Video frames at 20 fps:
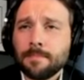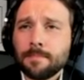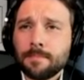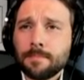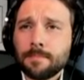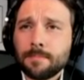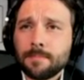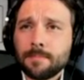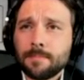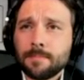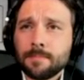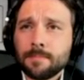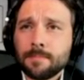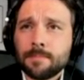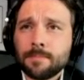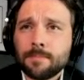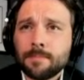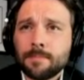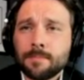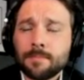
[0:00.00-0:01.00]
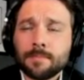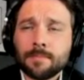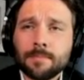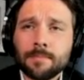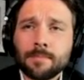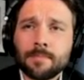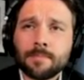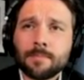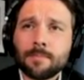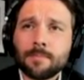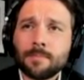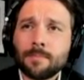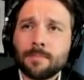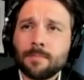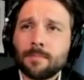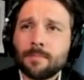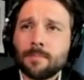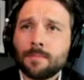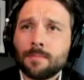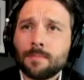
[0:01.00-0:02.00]

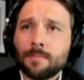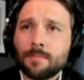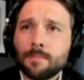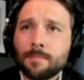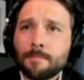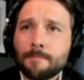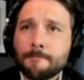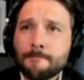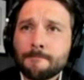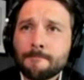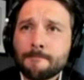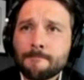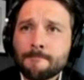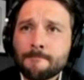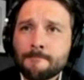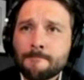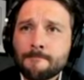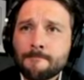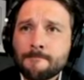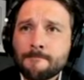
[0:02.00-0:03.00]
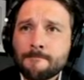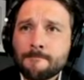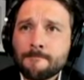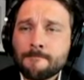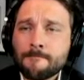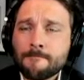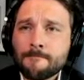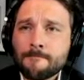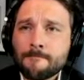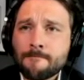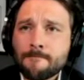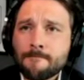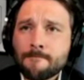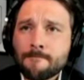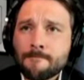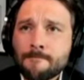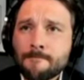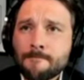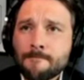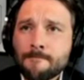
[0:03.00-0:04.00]

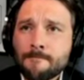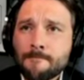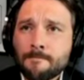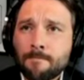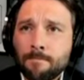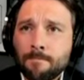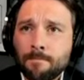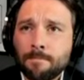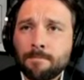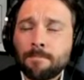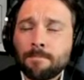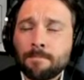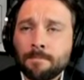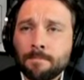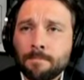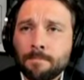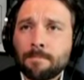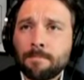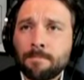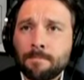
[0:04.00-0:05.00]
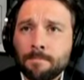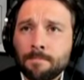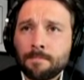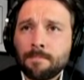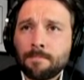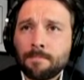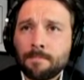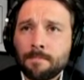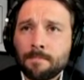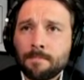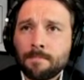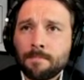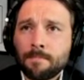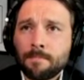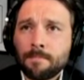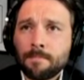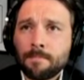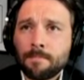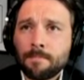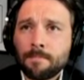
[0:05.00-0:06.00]

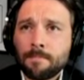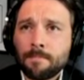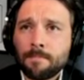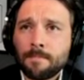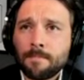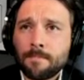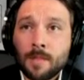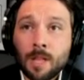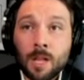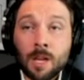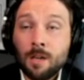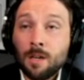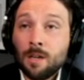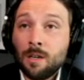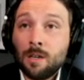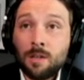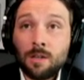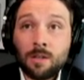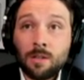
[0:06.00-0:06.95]
This person isn't speaking.